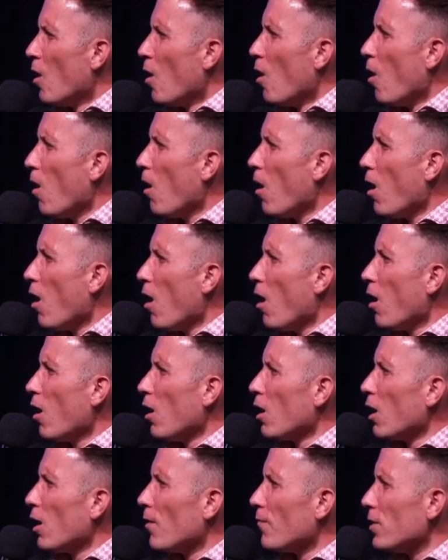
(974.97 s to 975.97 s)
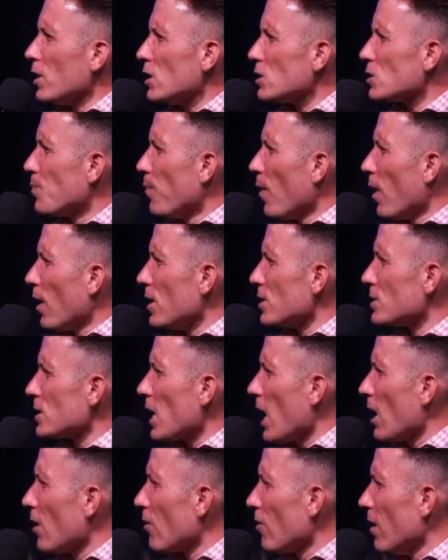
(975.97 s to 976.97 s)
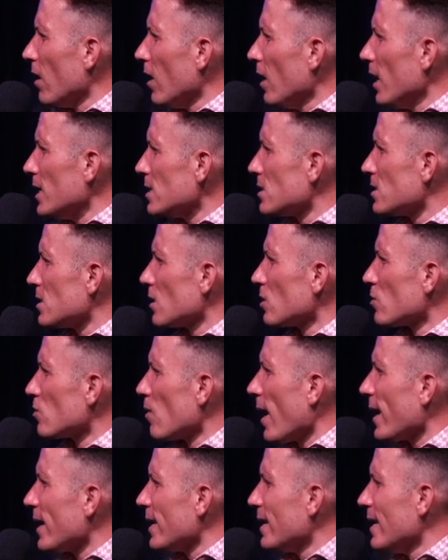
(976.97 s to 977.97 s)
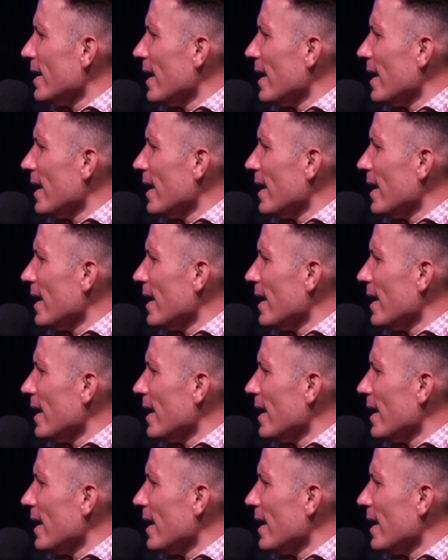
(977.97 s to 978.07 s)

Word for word: All of these bodies, I release it right